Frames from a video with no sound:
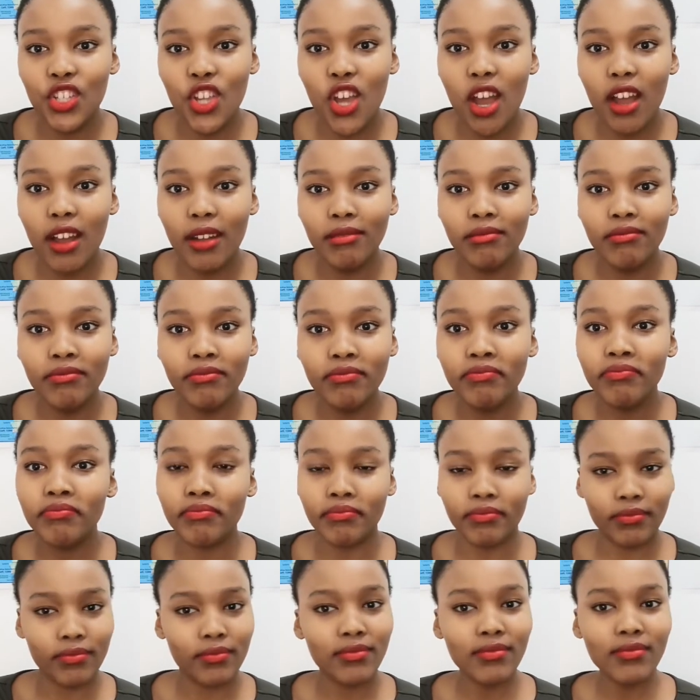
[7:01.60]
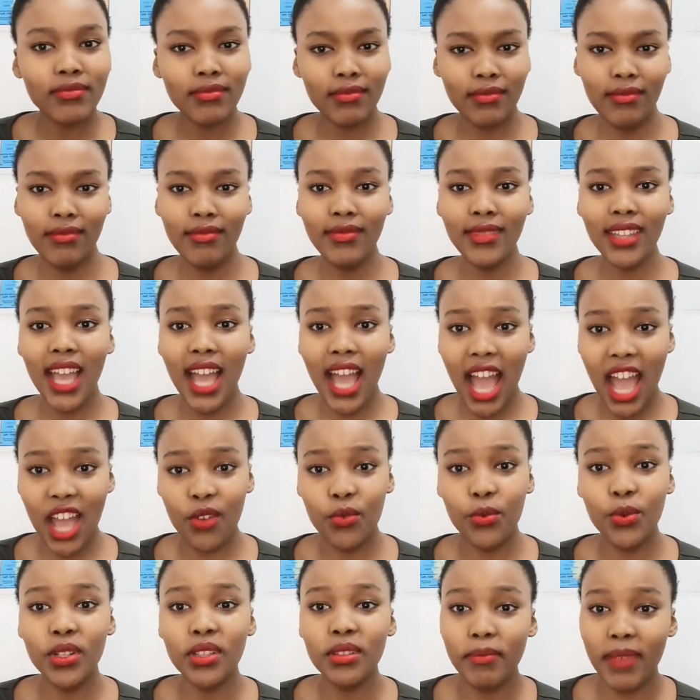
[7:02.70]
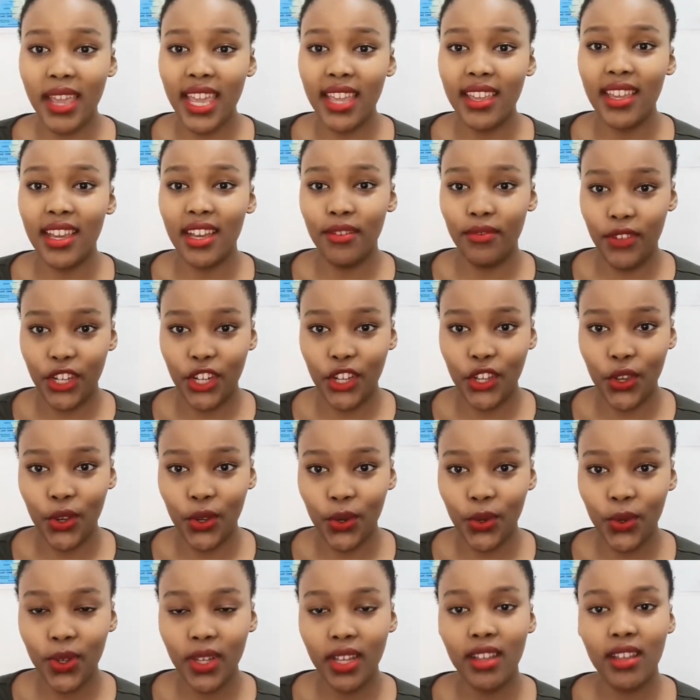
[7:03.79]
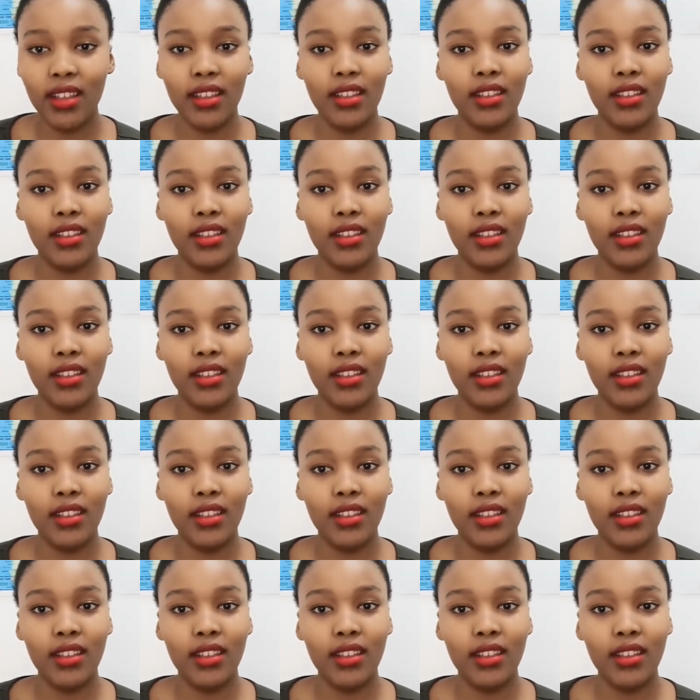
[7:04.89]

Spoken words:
yeah, I will make a video.